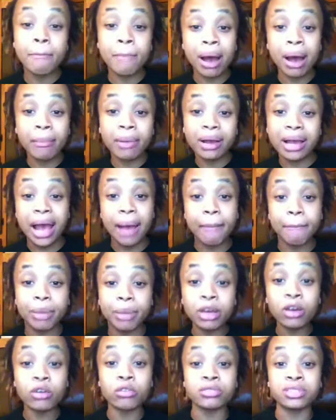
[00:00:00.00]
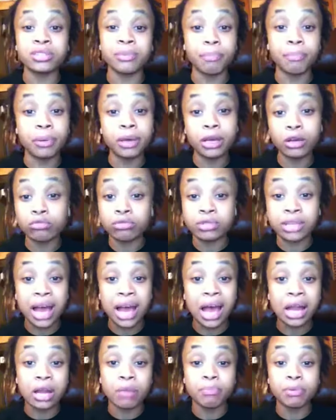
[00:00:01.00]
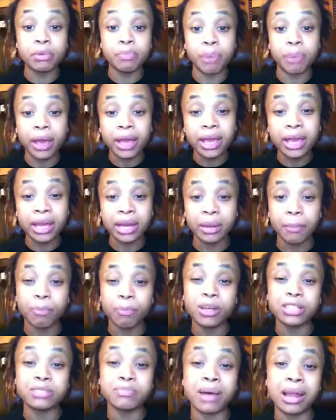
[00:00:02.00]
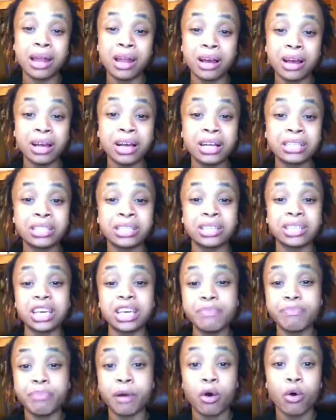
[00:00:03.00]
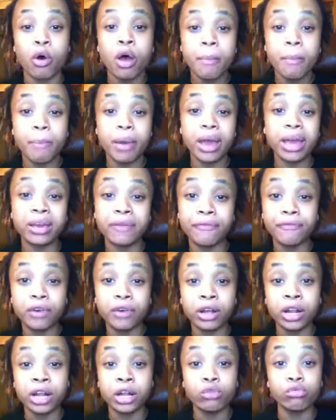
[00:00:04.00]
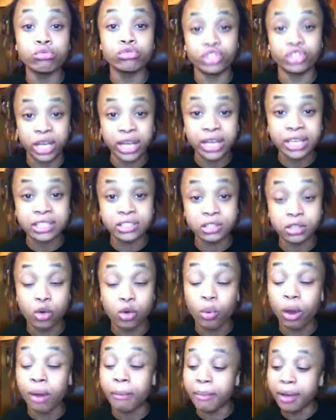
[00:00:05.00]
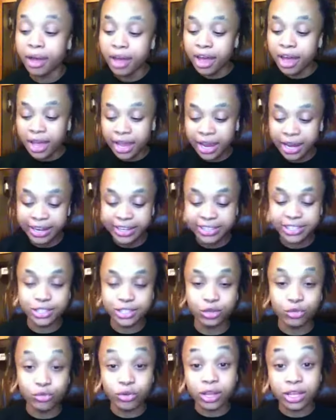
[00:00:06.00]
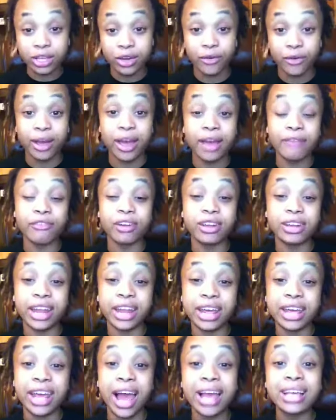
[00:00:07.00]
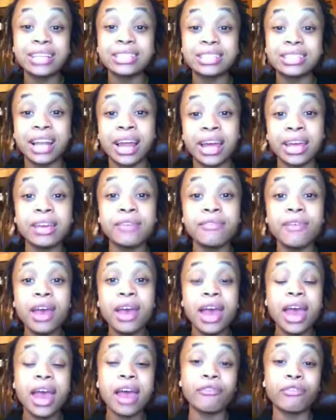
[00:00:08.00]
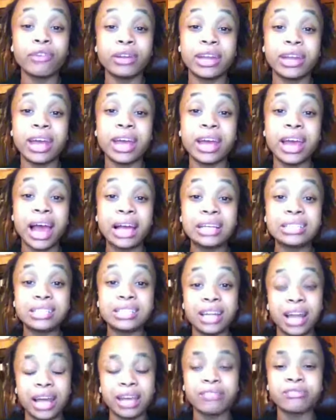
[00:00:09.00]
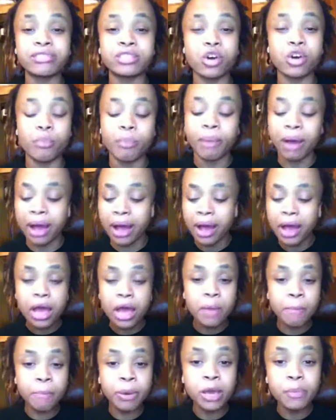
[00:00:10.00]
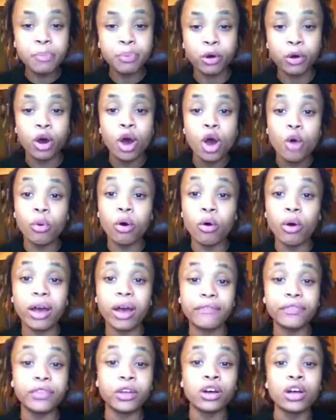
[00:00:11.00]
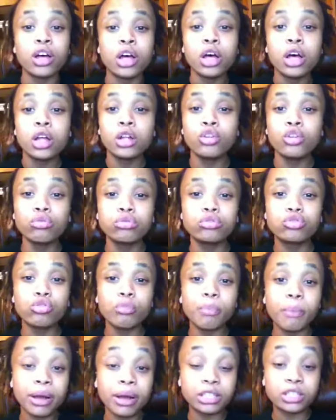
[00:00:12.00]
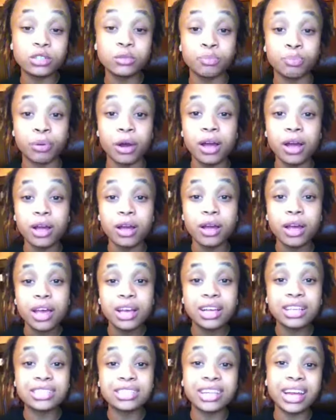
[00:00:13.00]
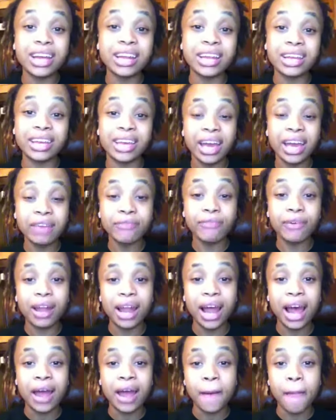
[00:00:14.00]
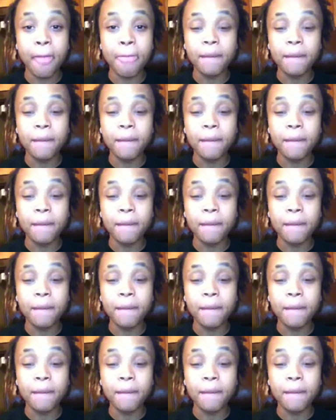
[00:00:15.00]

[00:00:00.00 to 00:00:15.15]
mama got bills and bills gotta be paid. And plus, my little cousin keep on begging for the new J. So I'm in the studio every day I slave. Every day I slave. So my people won't have to do too much, bruh. Cause they done gave a lot.